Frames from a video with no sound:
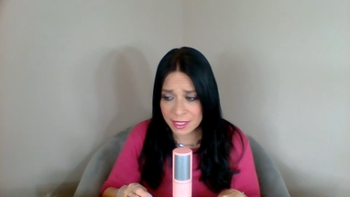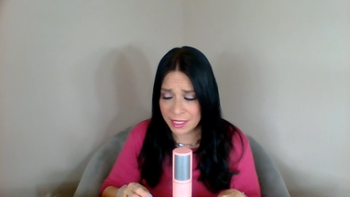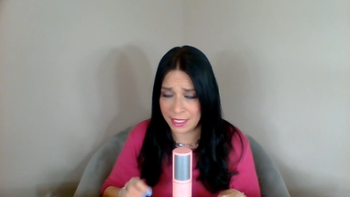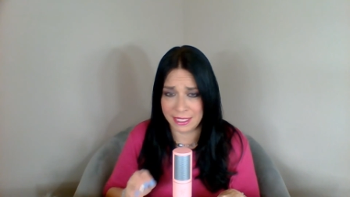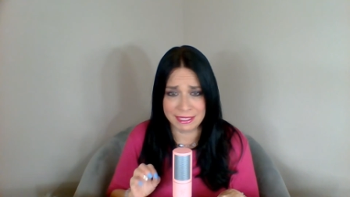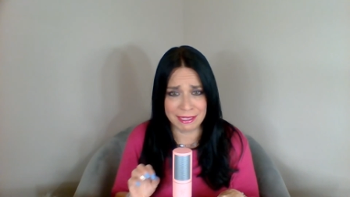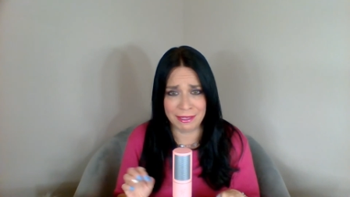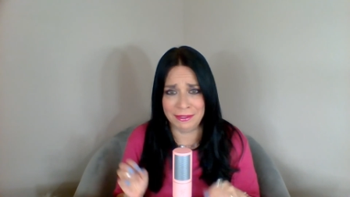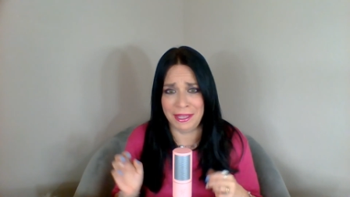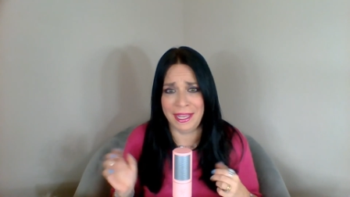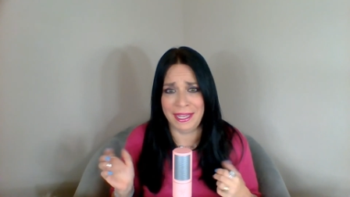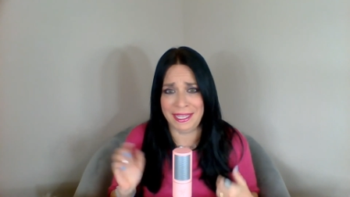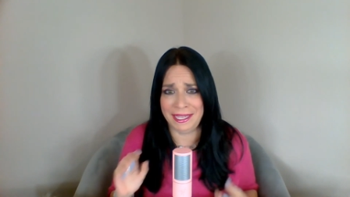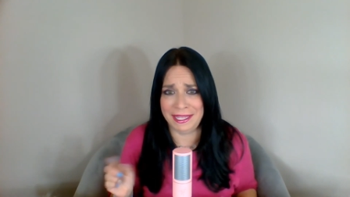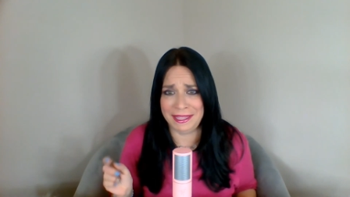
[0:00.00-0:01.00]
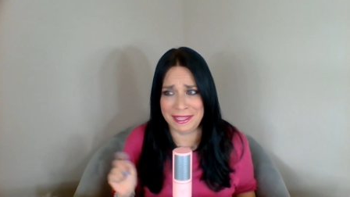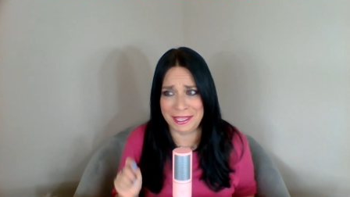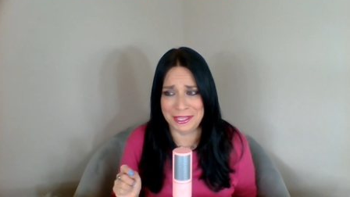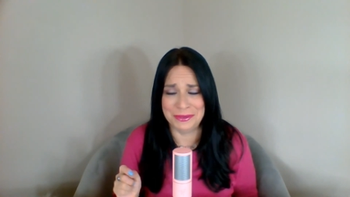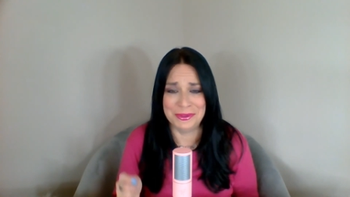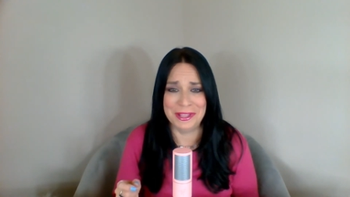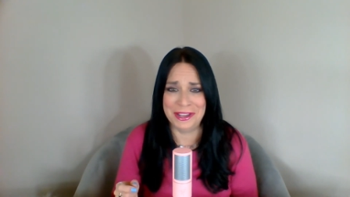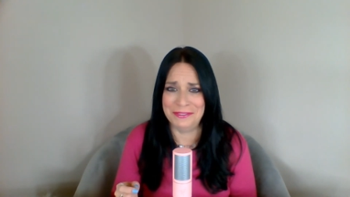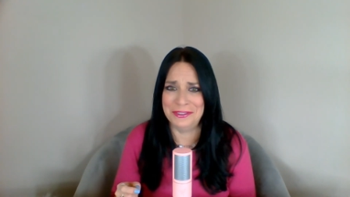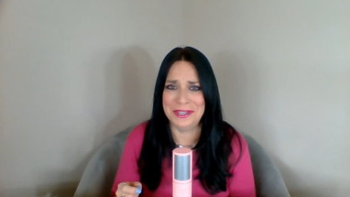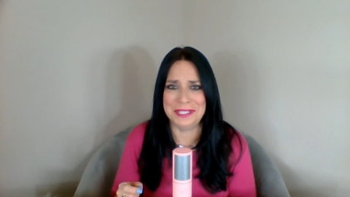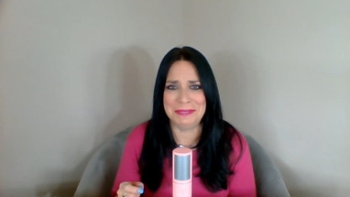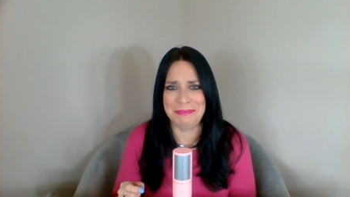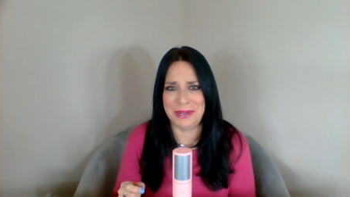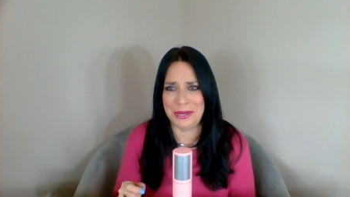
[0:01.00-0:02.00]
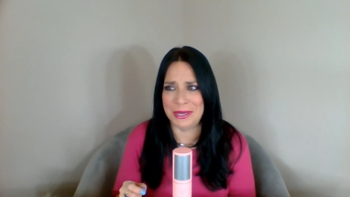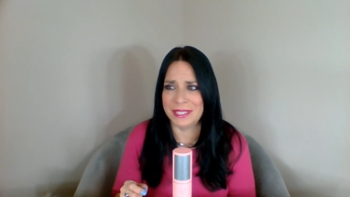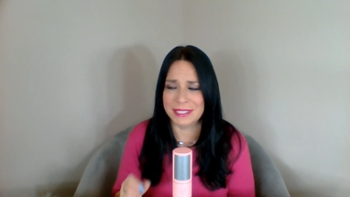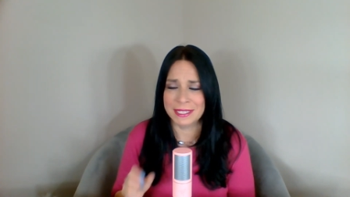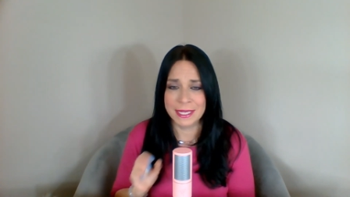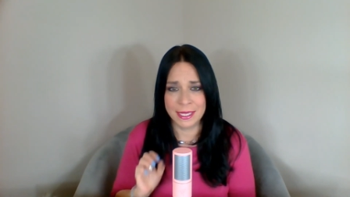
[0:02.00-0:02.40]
It's unlike anything you will ever experience.